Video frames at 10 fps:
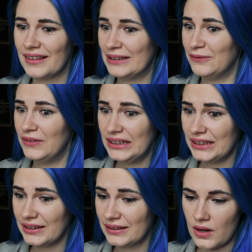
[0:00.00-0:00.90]
The
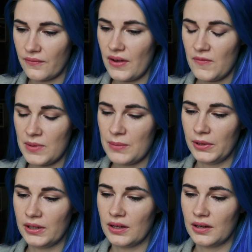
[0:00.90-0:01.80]
fuck? There are 5
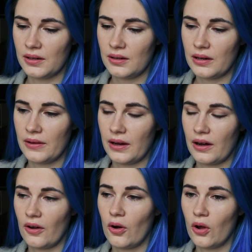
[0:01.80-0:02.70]
people in there and they
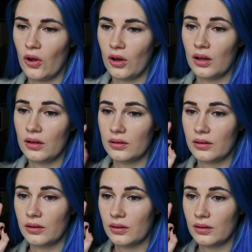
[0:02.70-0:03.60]
are all
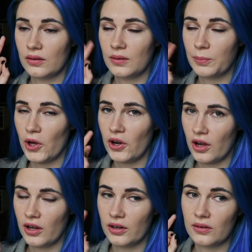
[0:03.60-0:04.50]
spot
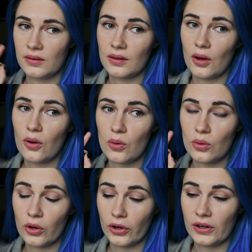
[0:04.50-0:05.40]
on.
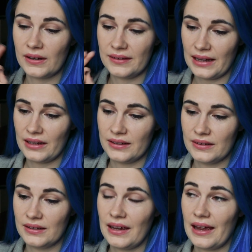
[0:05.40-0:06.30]
So good and
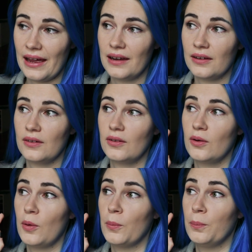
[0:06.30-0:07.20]
talented and
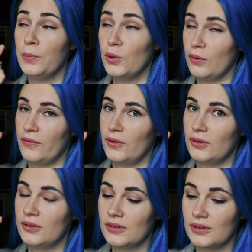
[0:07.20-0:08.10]

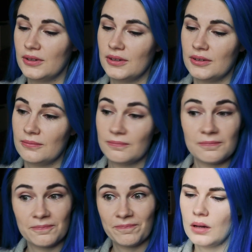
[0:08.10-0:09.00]
beautiful.
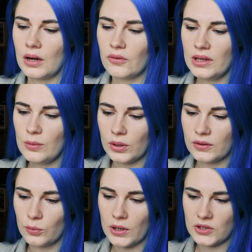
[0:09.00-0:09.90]
I really
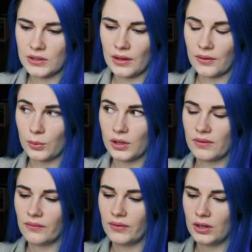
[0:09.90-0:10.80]
want to watch another one
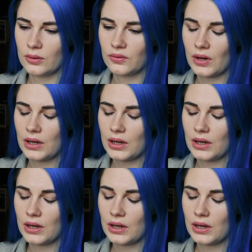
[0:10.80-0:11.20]
of the videos